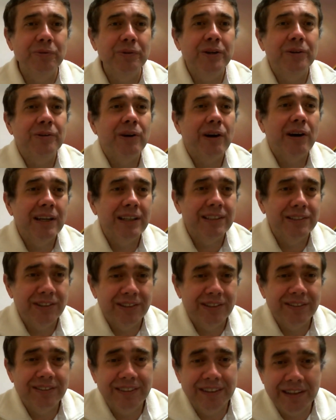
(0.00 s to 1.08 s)
new knowledge
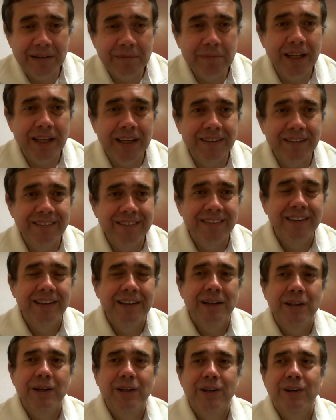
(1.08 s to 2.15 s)
is coming.
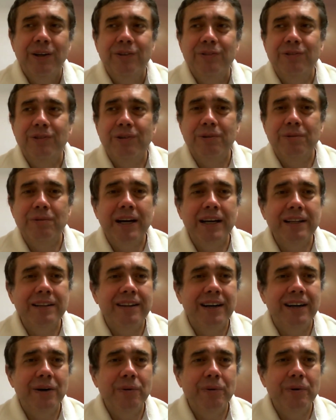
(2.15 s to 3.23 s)
So right
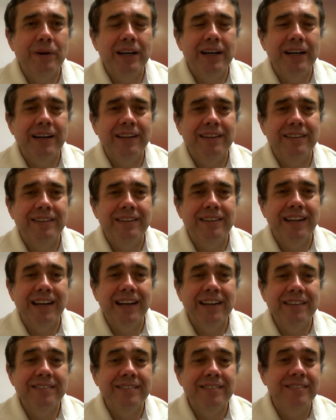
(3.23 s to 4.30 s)
now we are in the
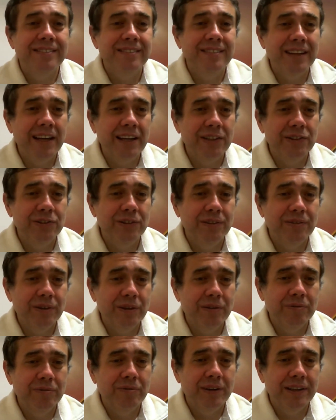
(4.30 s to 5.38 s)
last stage of
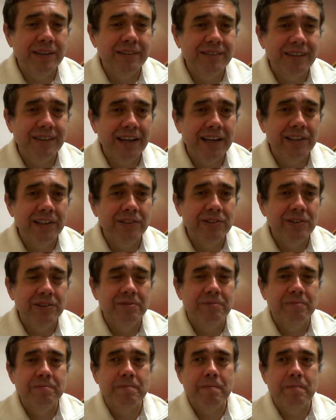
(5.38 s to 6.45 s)
confluence age.
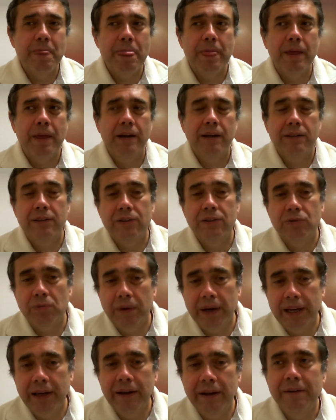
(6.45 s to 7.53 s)
In this
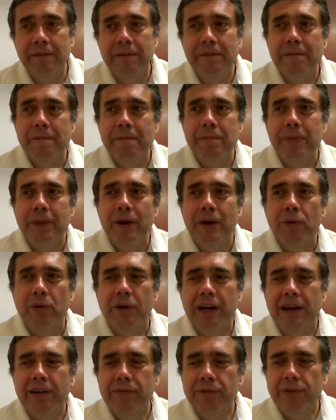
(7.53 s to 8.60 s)
way,
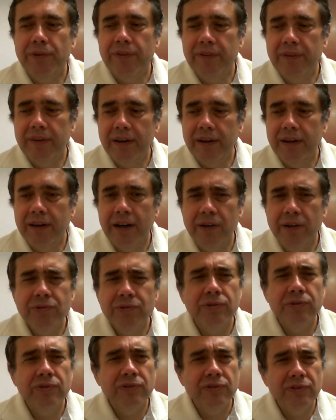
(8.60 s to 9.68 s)
we have to think how
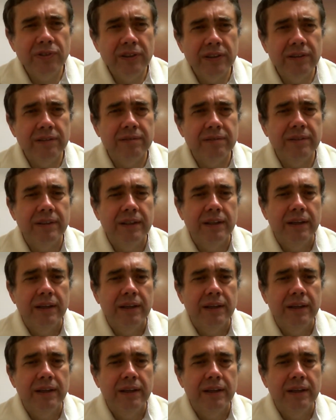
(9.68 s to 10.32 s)
to serve,